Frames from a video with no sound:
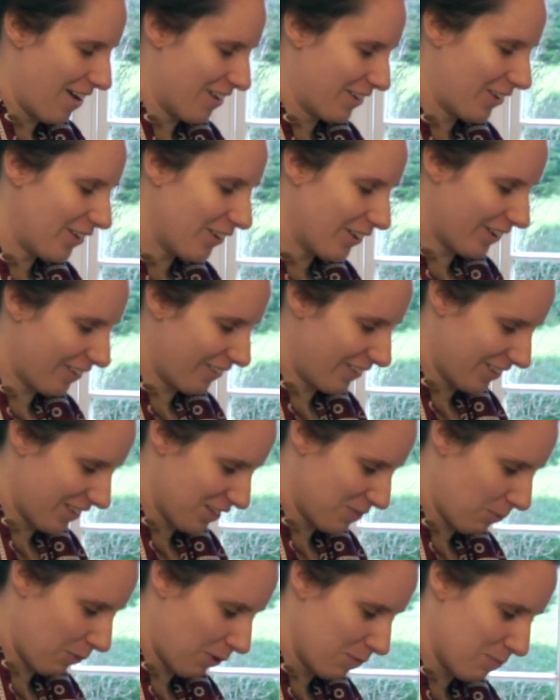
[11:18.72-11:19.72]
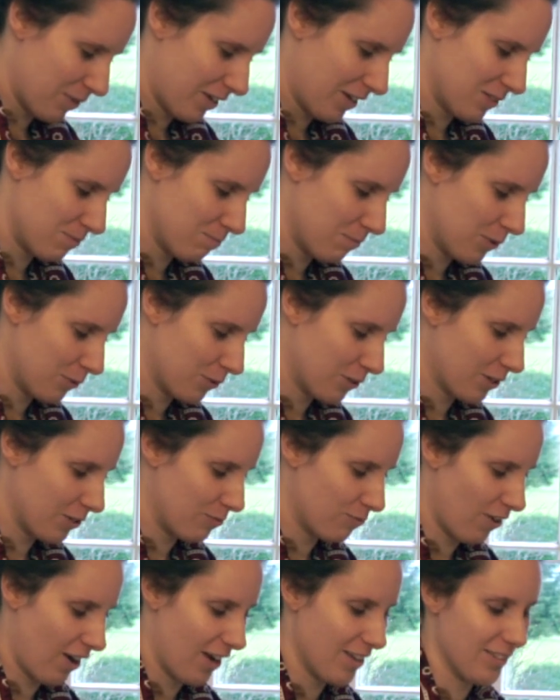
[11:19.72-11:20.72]
cooker at this point, because milk
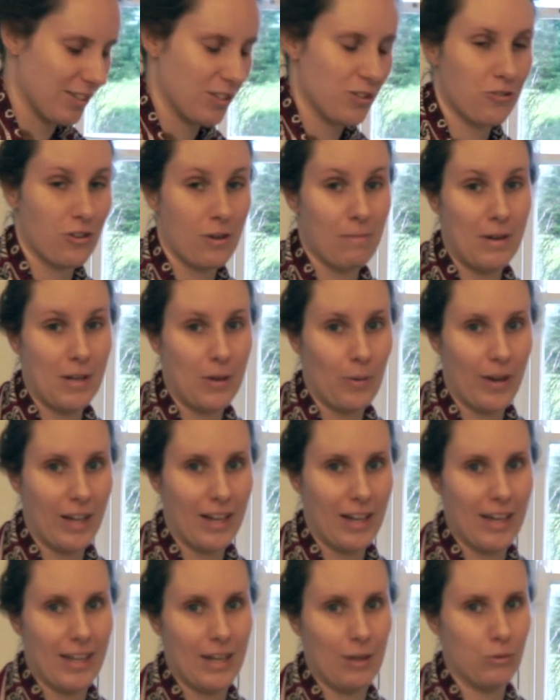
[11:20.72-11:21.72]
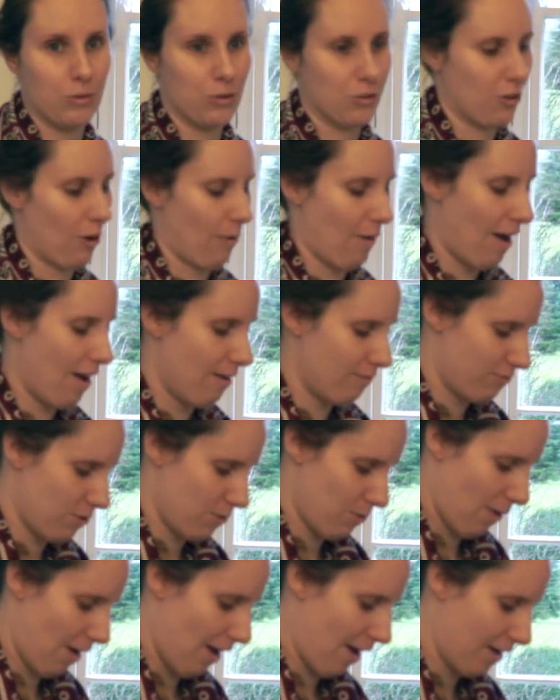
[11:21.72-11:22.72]
can rise extremely quickly and it will just go
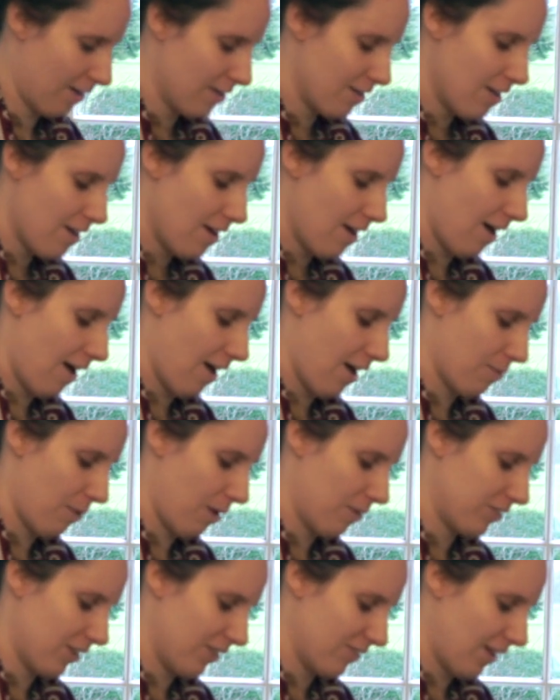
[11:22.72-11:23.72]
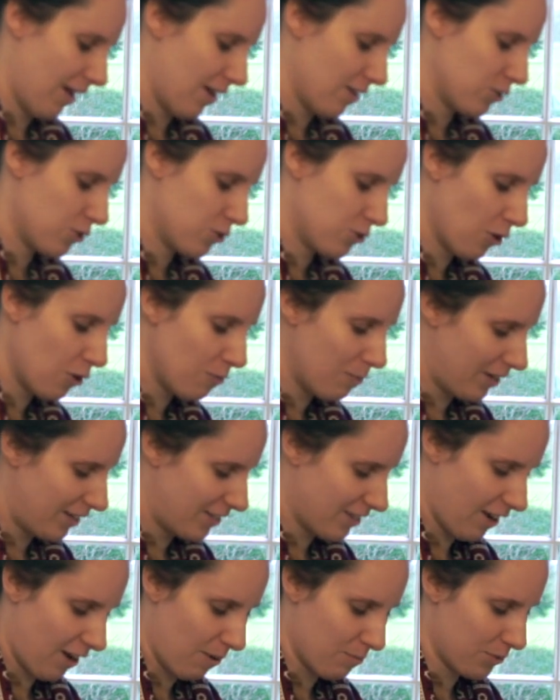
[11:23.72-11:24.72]
everywhere. I've done that so many
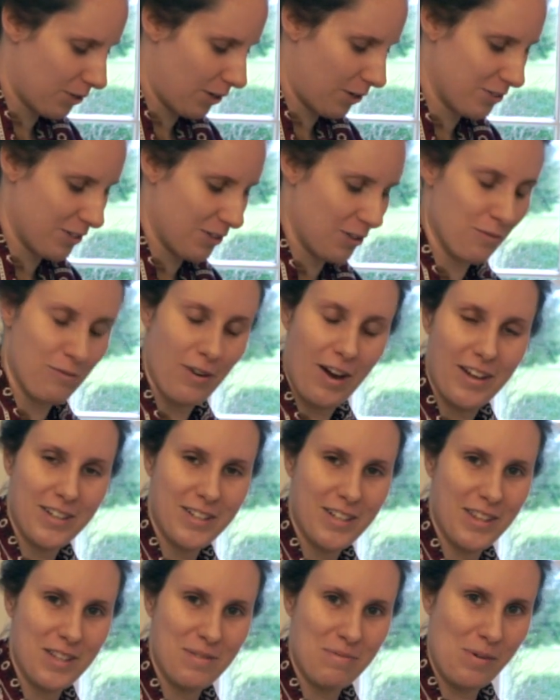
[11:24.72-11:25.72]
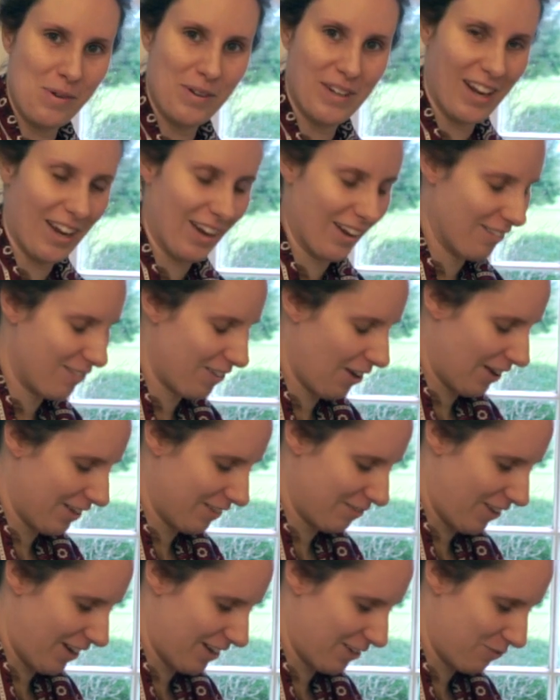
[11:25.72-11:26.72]
times when I was in the rush in the morning
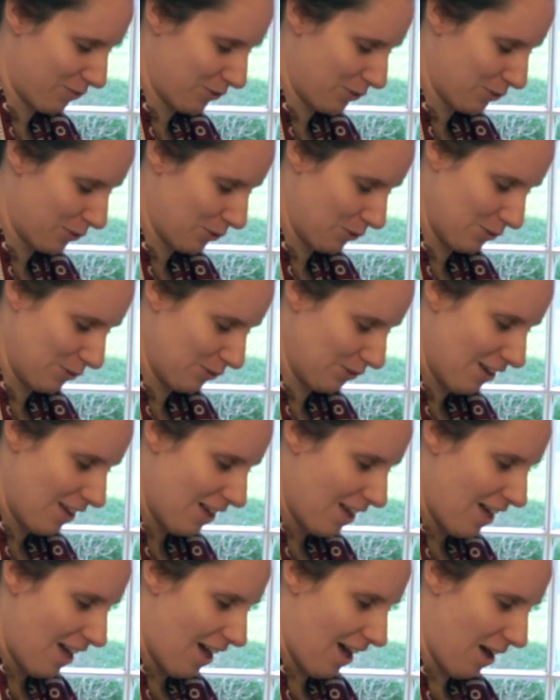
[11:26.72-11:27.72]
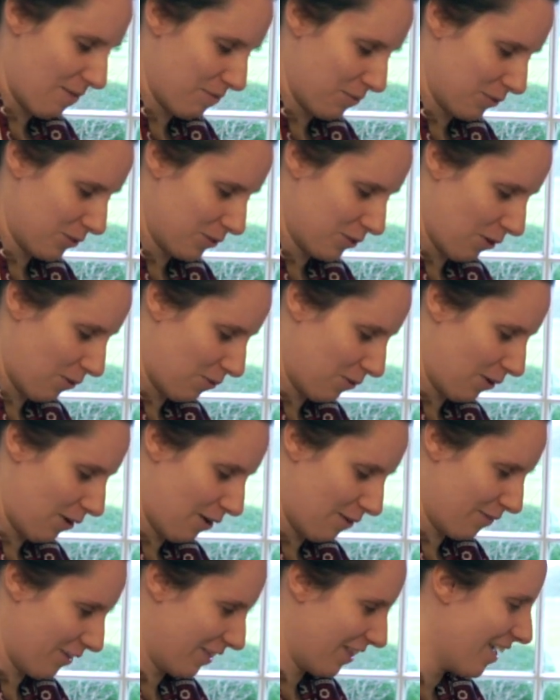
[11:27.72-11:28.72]
getting ready for school, and it would just go all
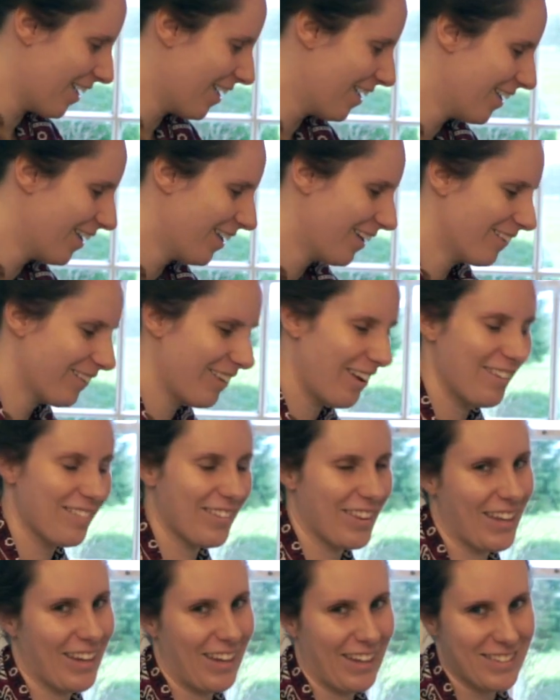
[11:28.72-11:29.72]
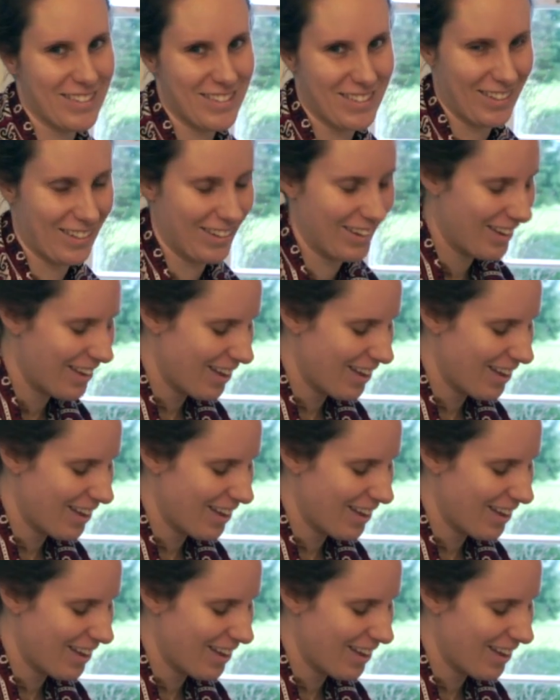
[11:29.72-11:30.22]
over the kitchen.